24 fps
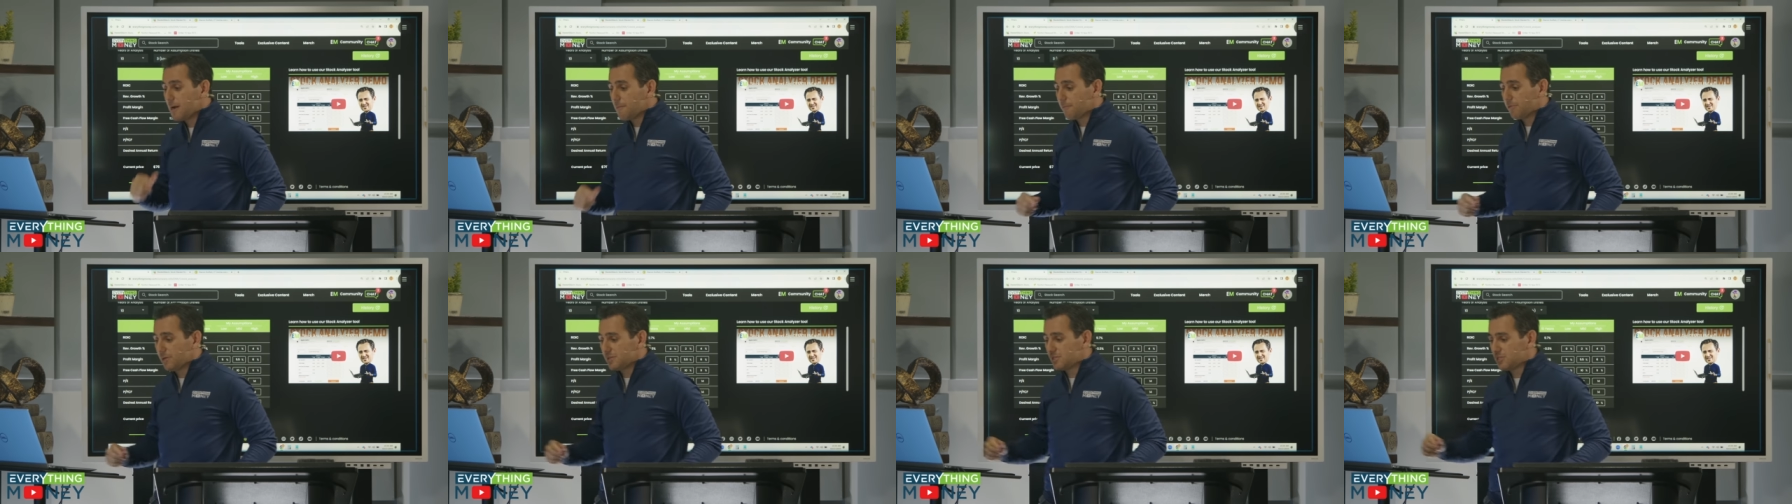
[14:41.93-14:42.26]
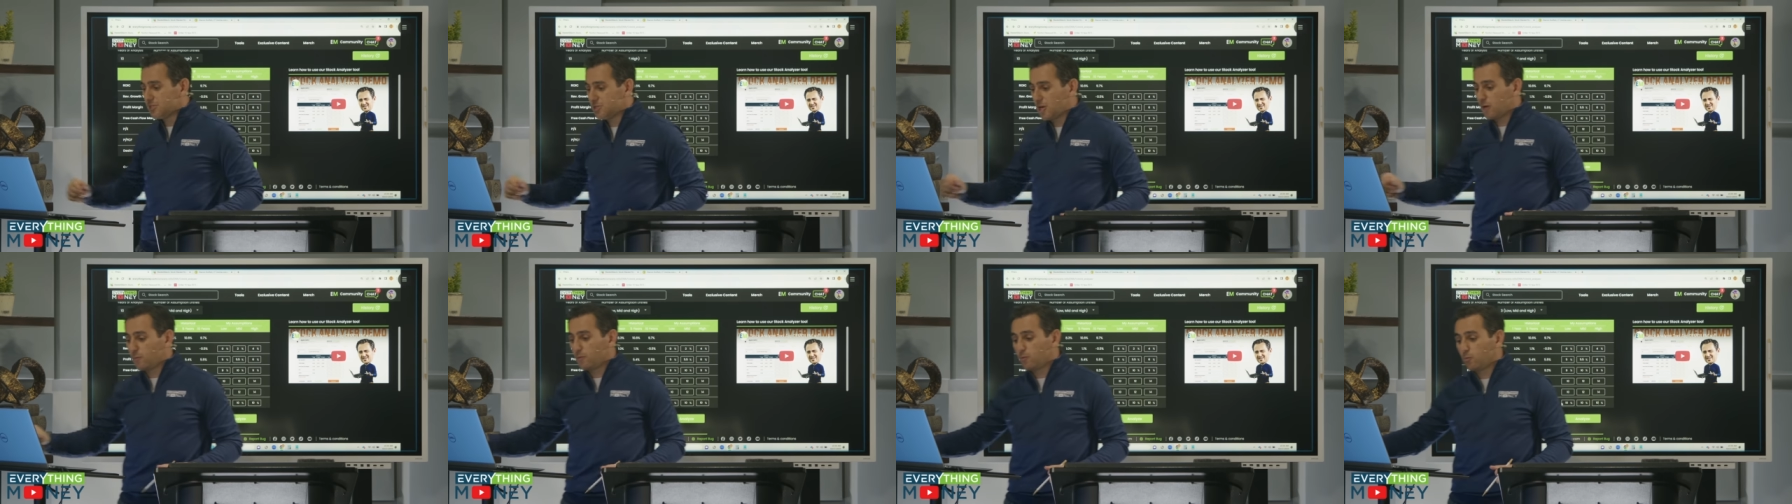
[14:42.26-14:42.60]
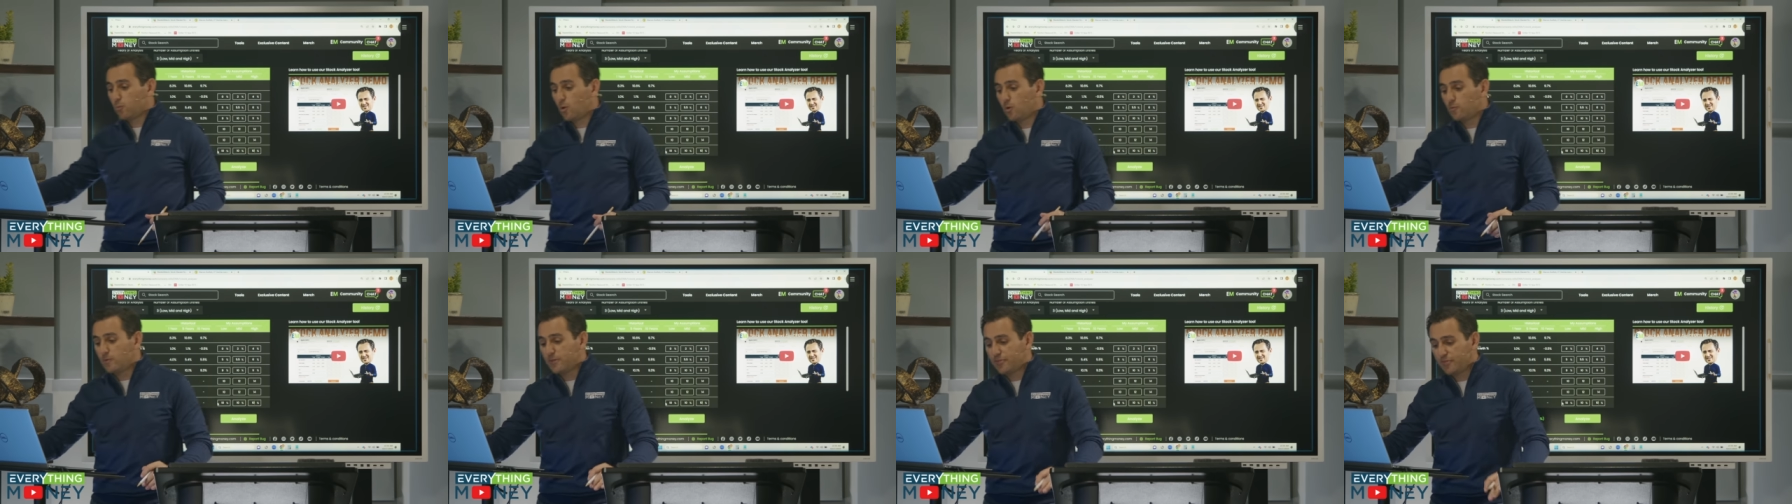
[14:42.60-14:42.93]
But let's start with
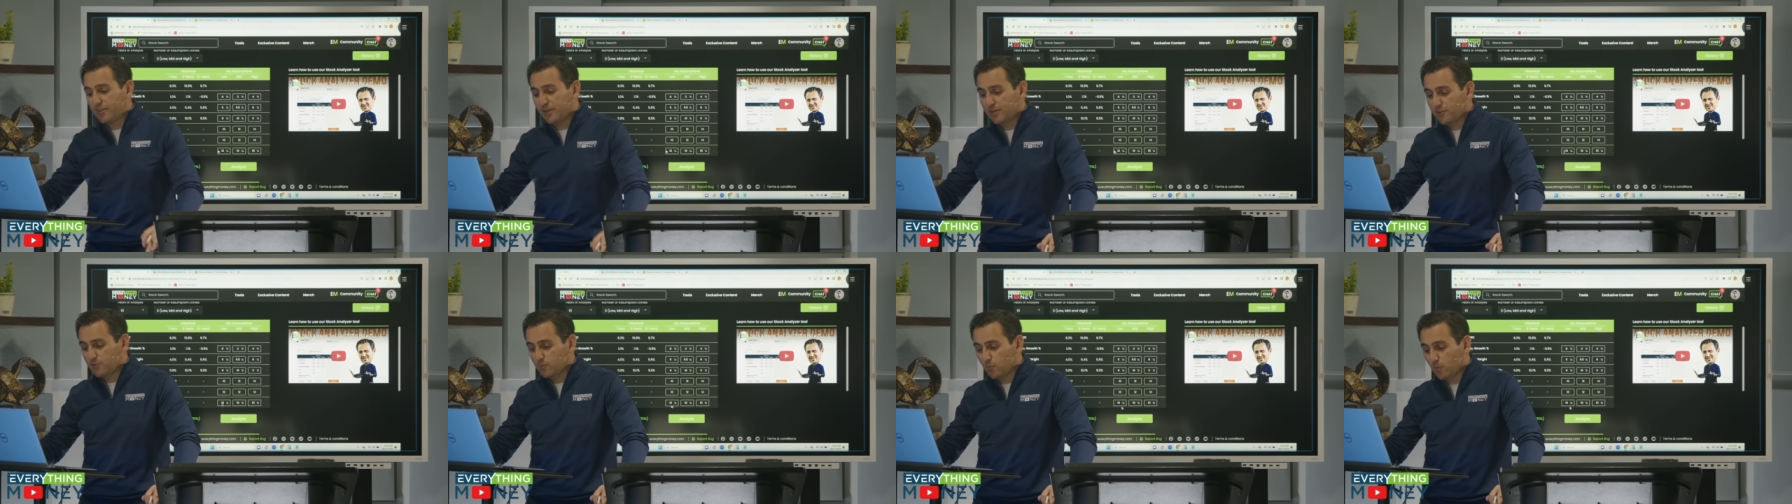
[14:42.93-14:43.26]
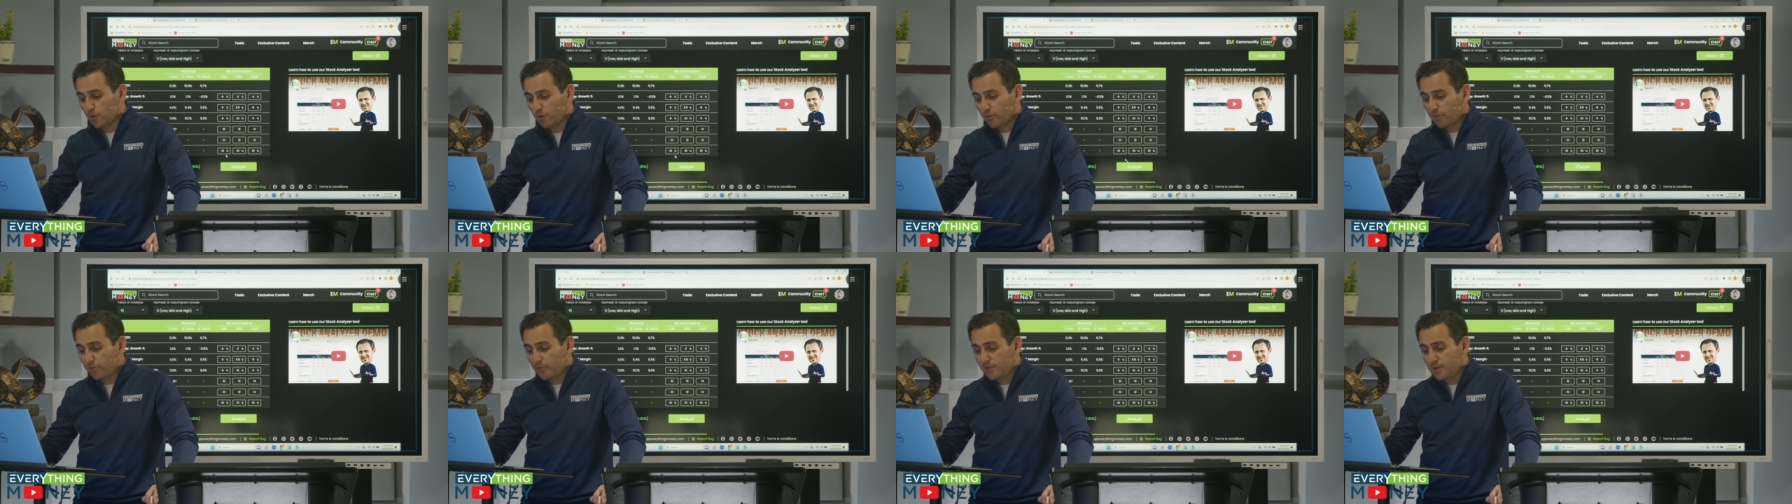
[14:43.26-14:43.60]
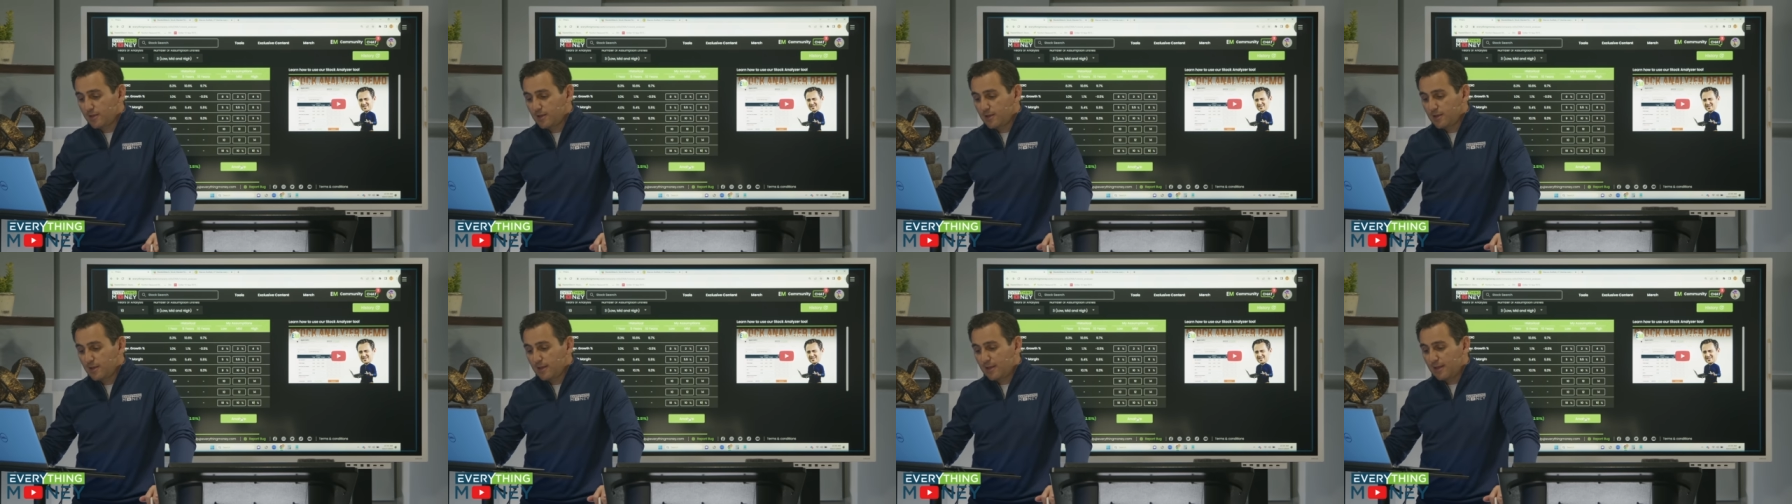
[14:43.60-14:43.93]
what we think it's worth.
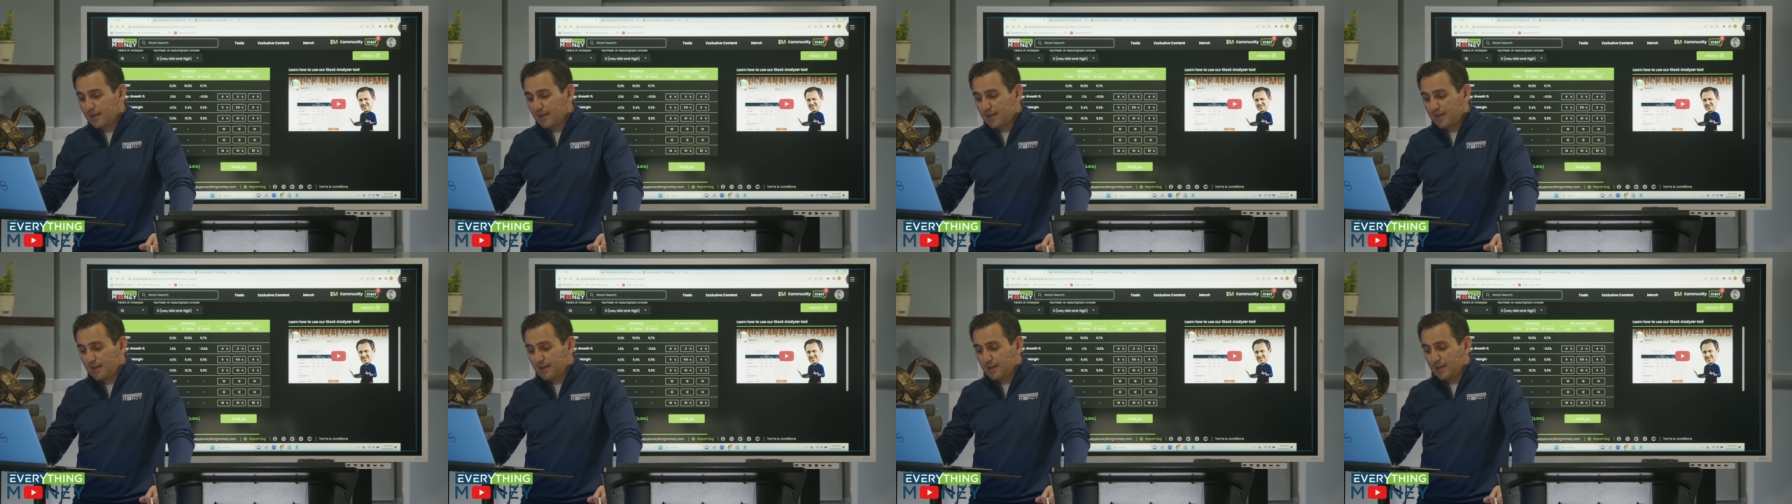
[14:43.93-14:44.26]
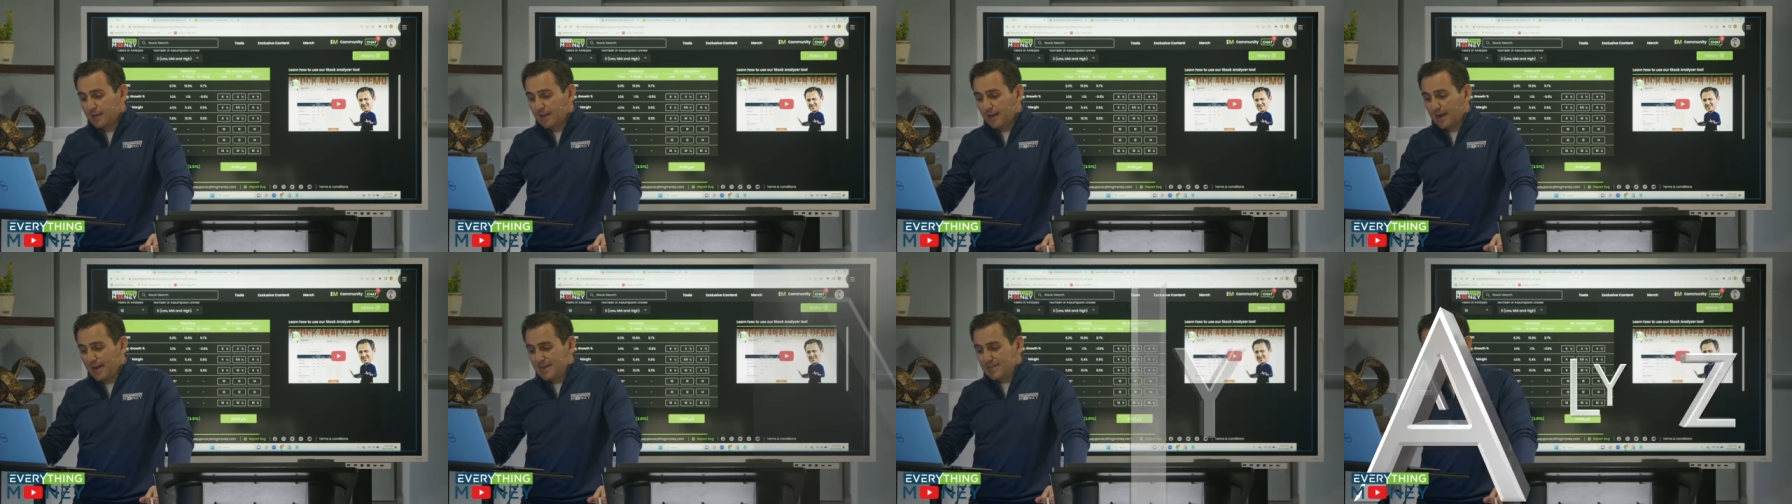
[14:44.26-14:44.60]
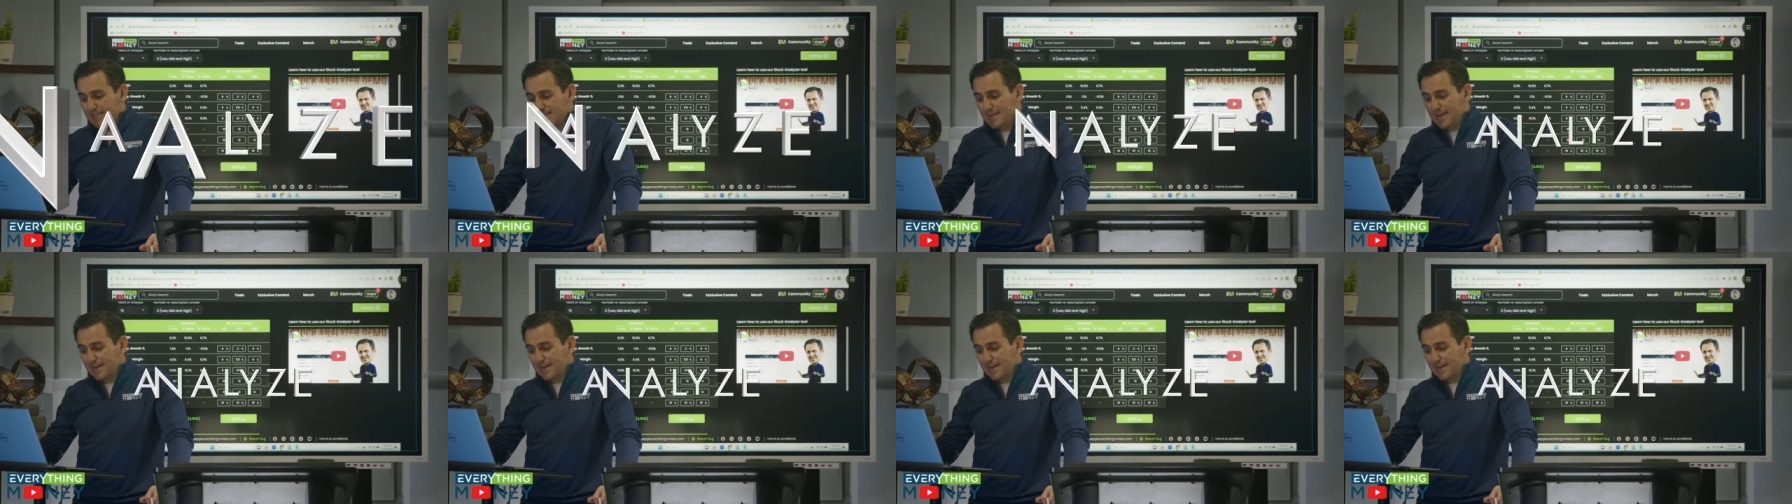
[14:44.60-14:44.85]
Okay. I hit the